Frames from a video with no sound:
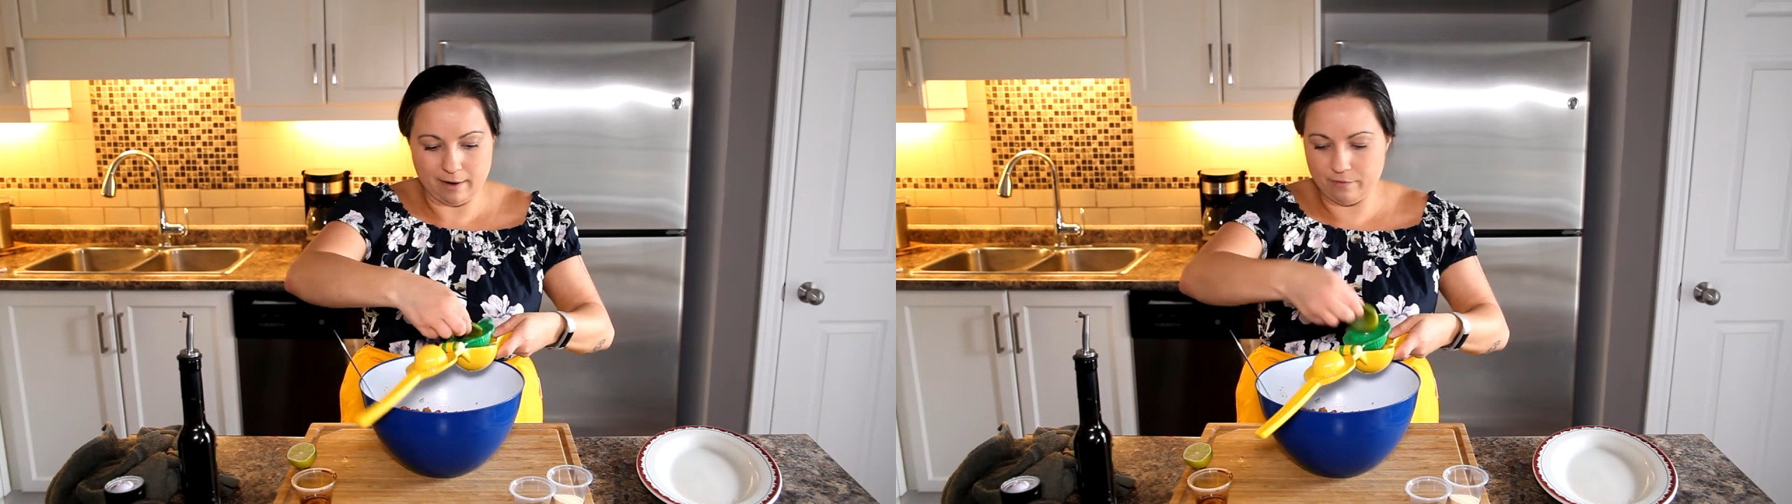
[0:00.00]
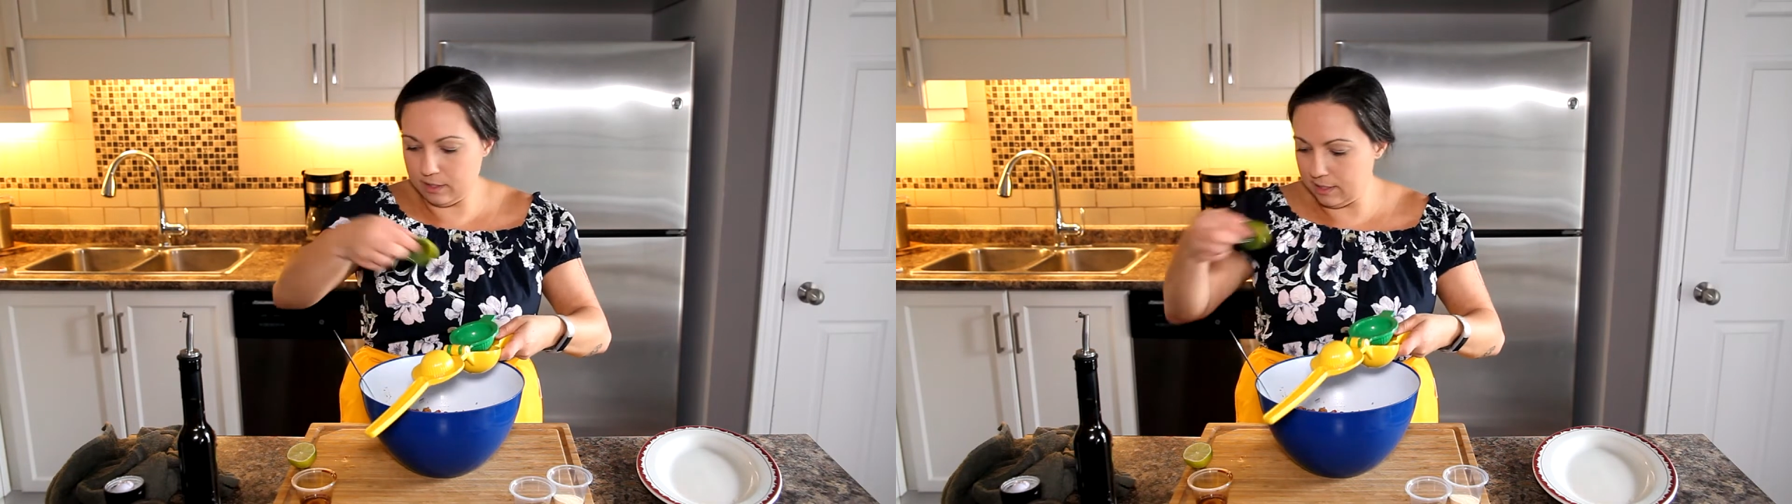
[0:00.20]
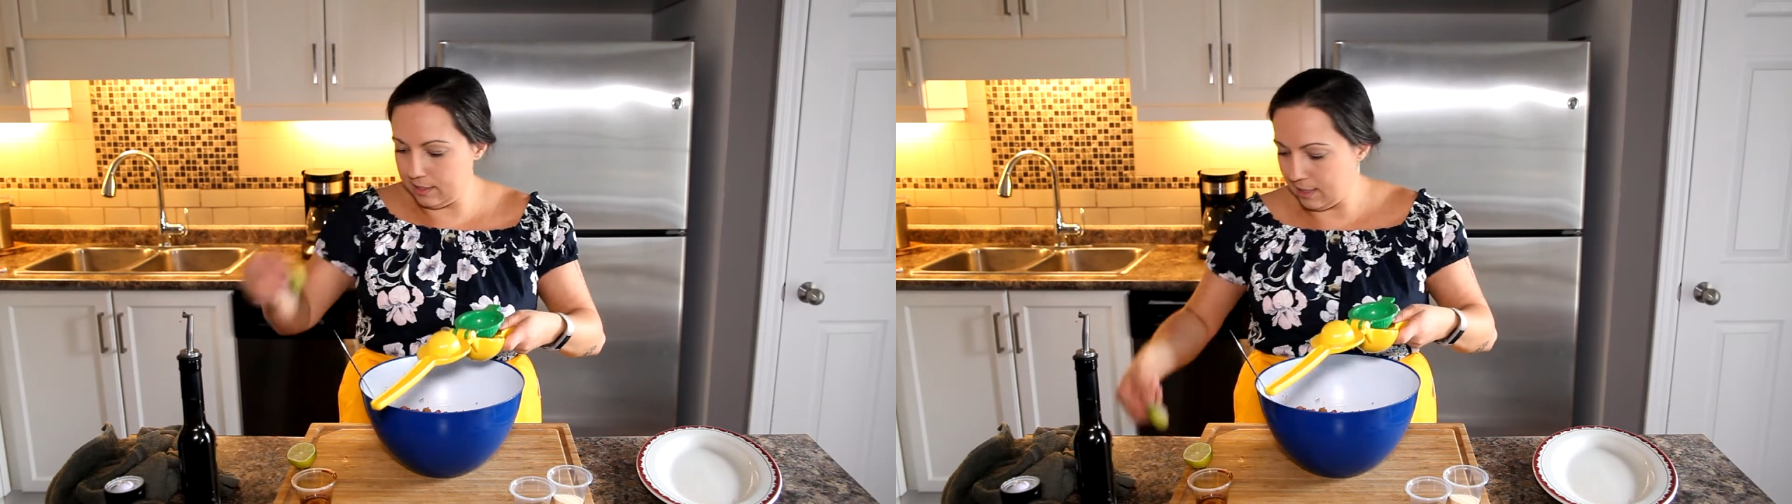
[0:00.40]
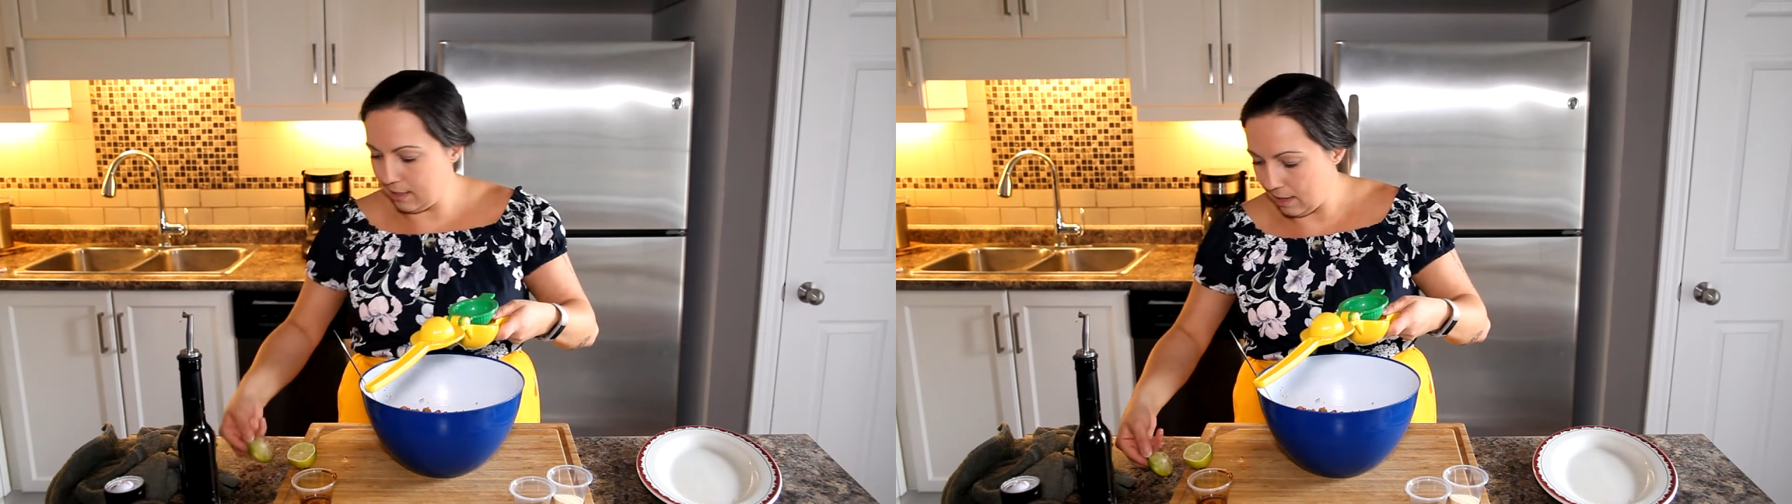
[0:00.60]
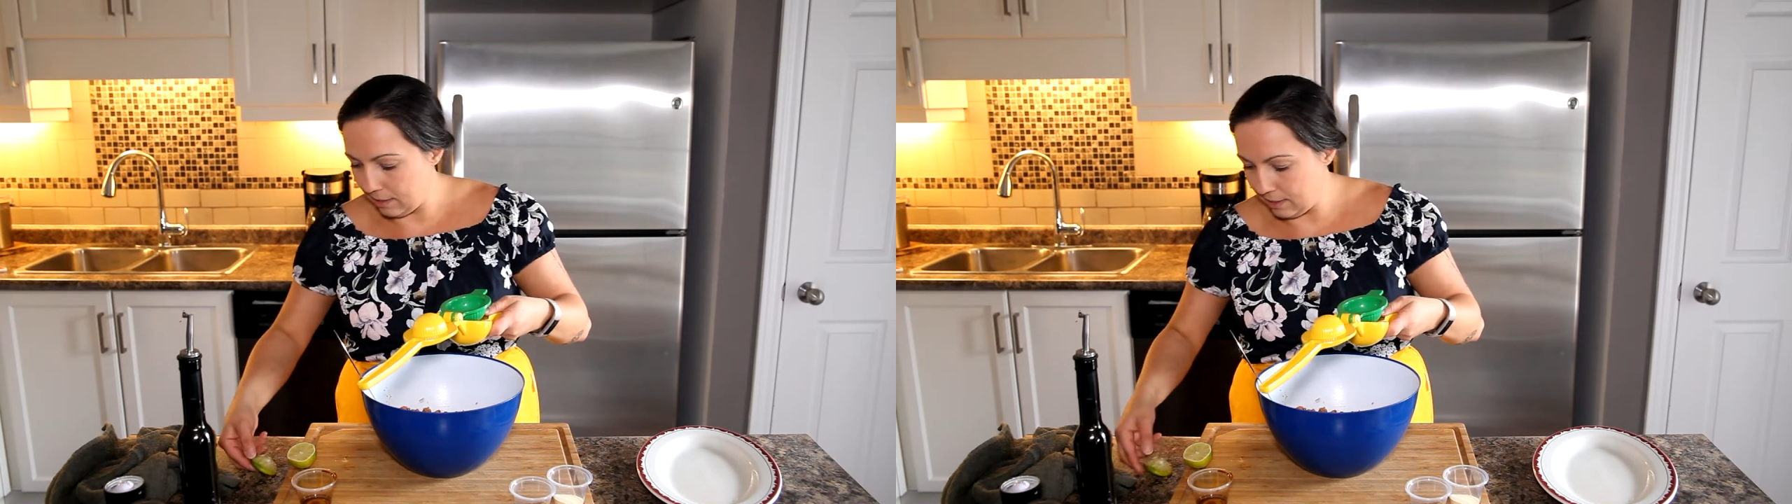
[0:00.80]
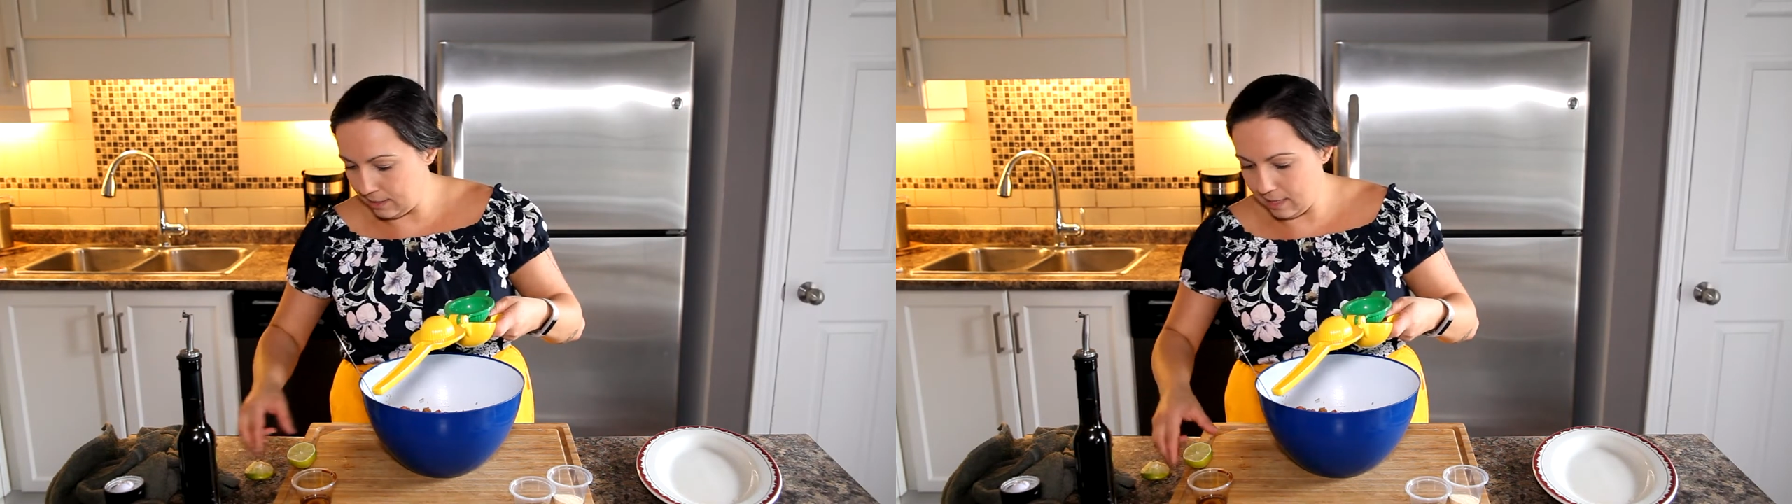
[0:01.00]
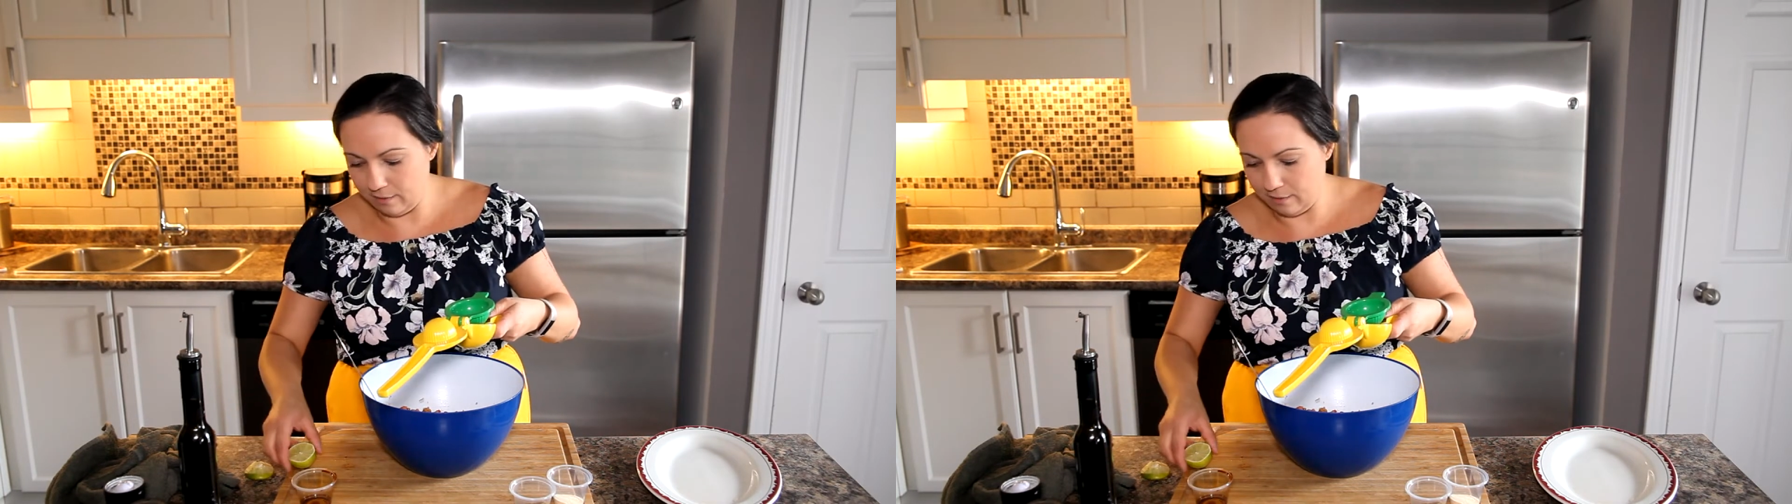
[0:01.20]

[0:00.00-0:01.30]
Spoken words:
ever since I got this thing